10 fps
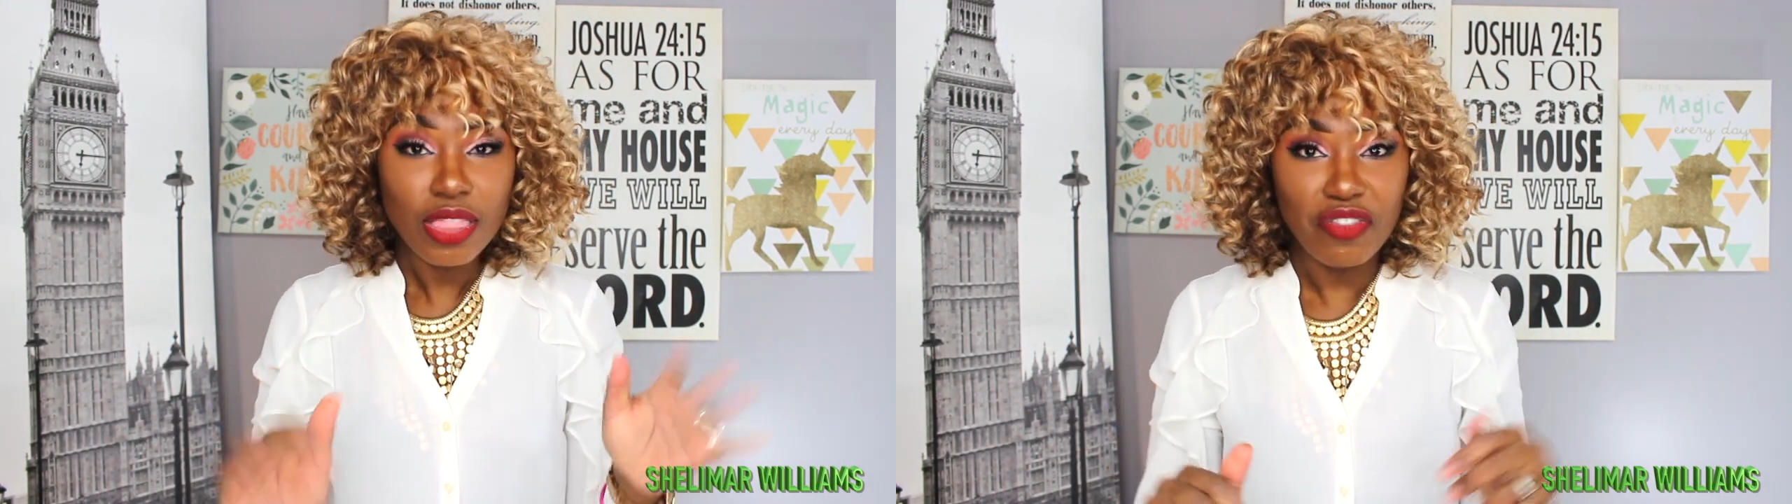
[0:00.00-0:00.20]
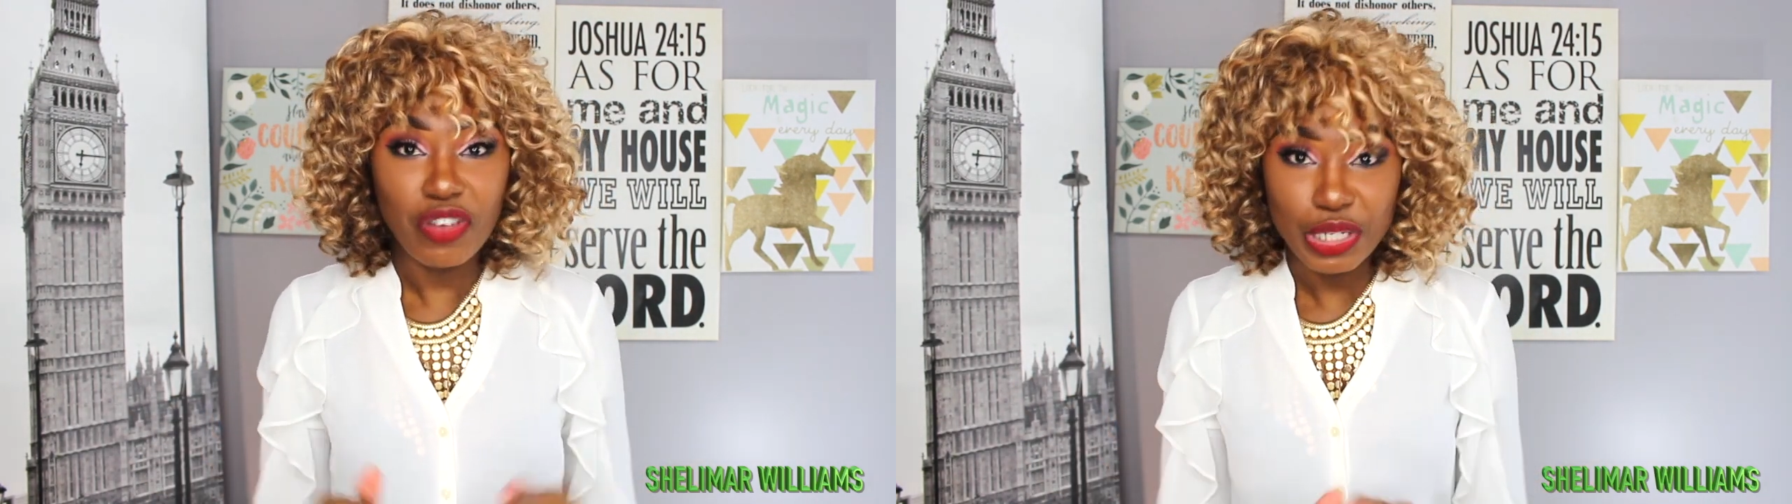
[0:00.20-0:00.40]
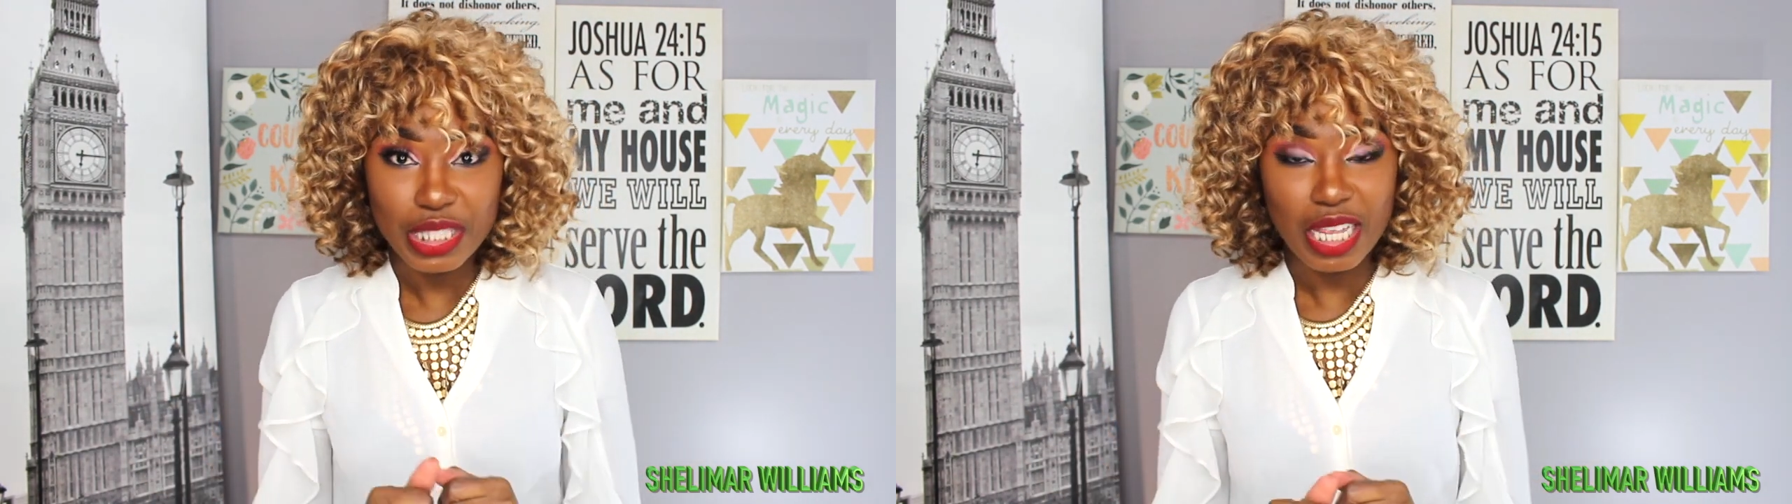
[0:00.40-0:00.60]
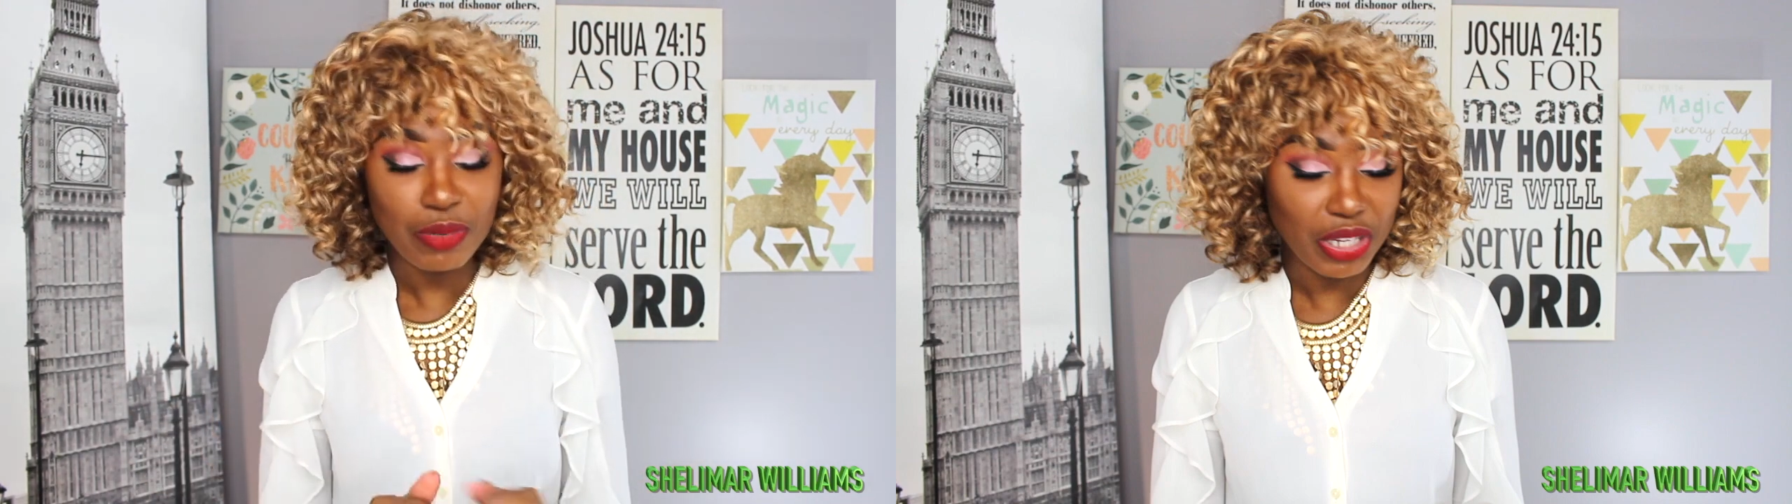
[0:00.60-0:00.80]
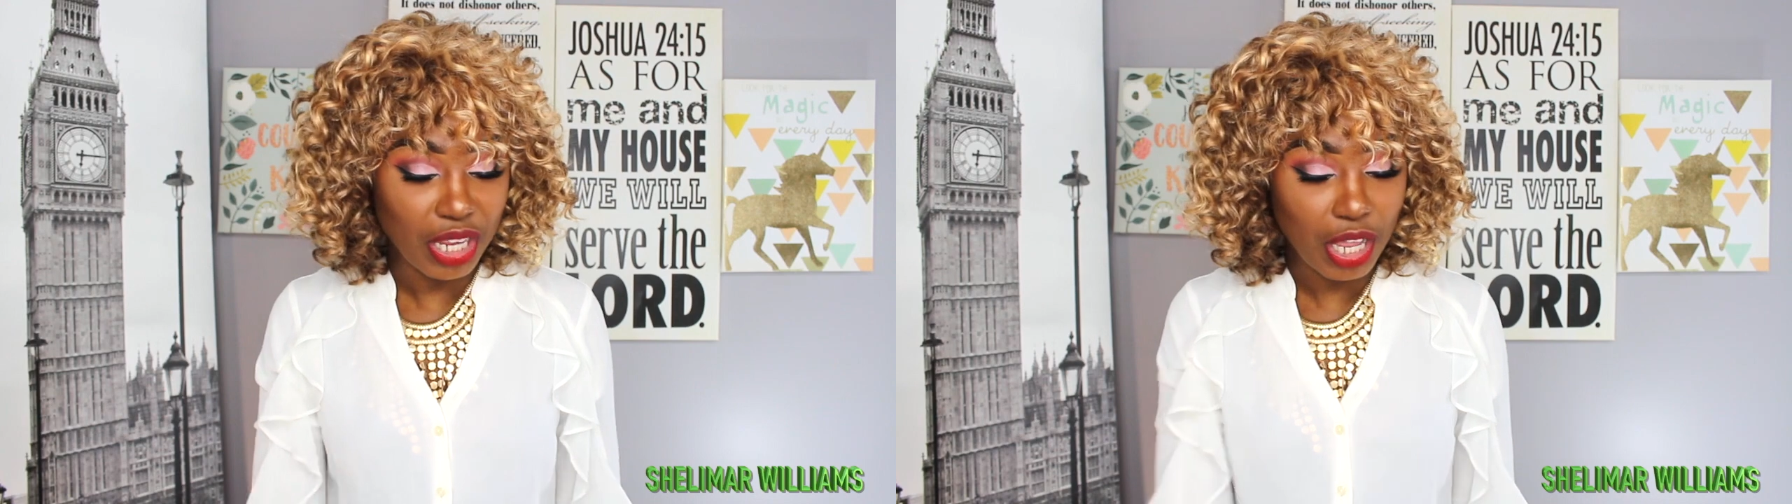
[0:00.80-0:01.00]
the first thing
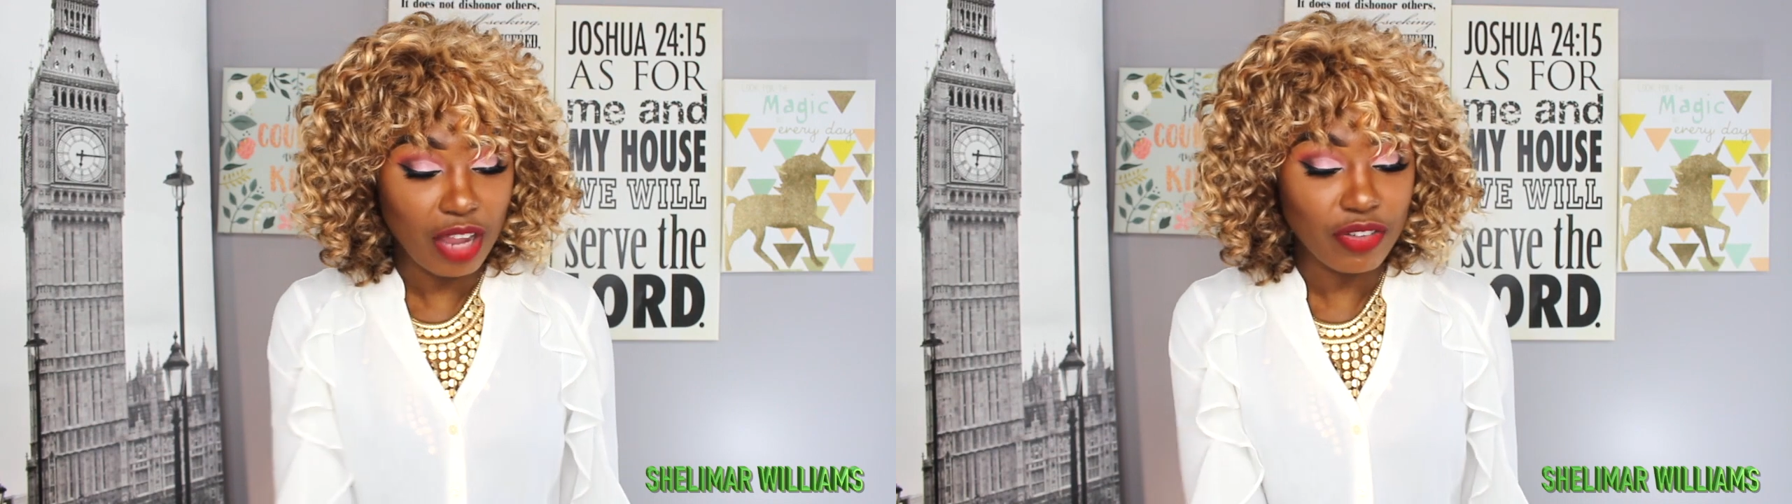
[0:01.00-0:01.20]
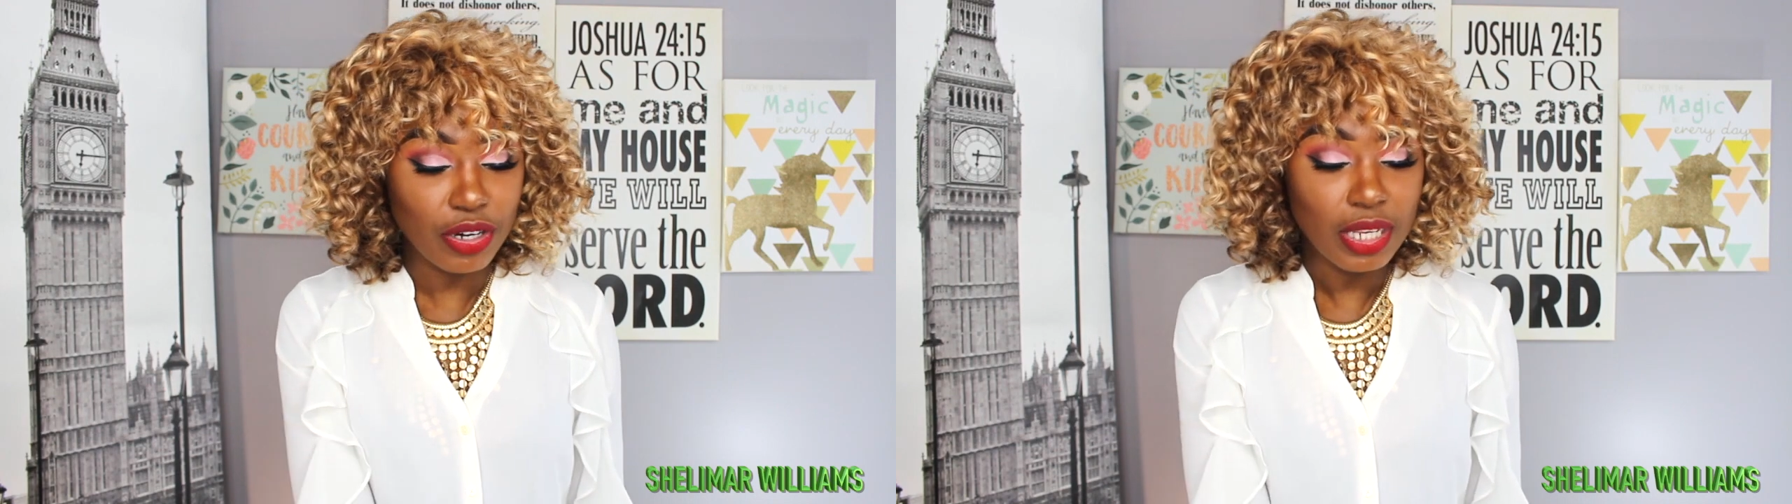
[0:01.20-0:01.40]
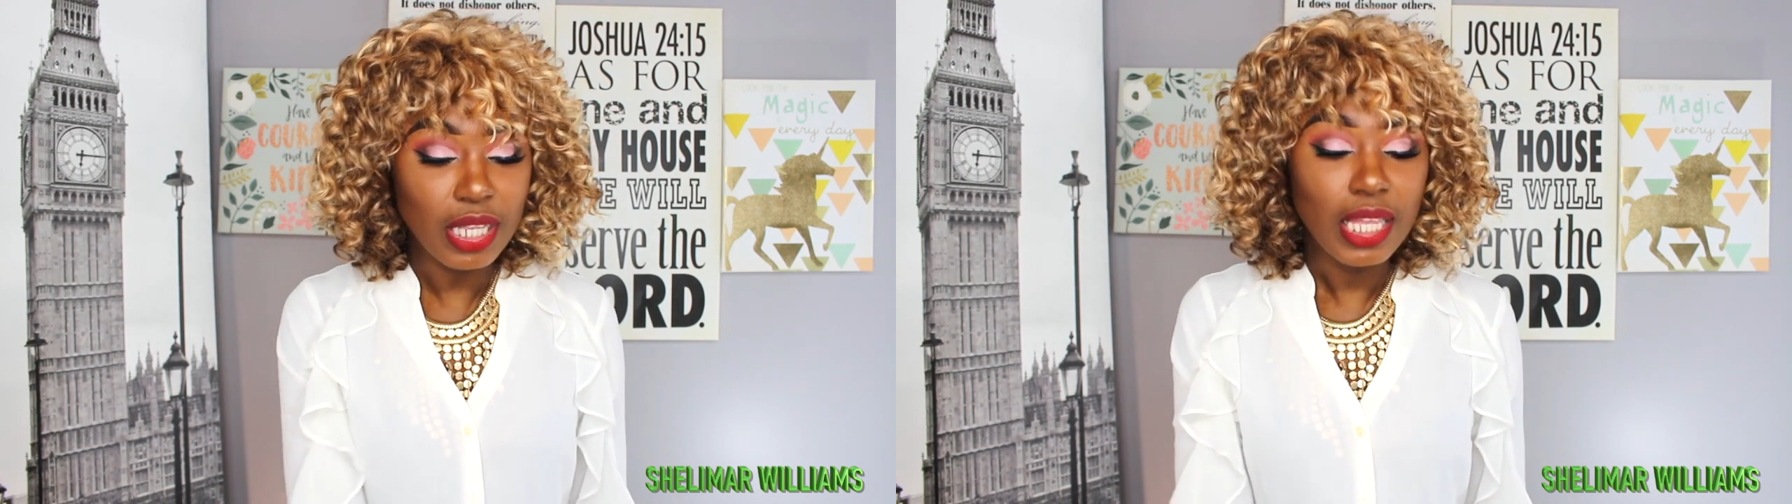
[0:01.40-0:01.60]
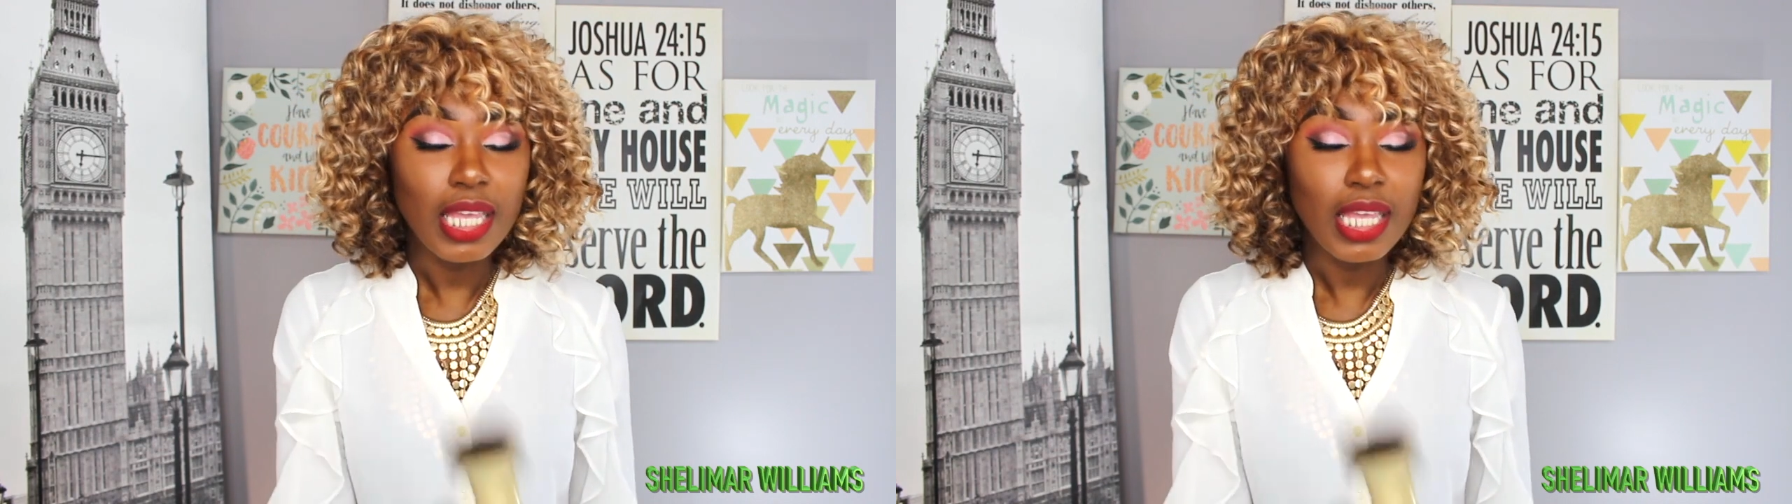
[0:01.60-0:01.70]
I'm gonna cover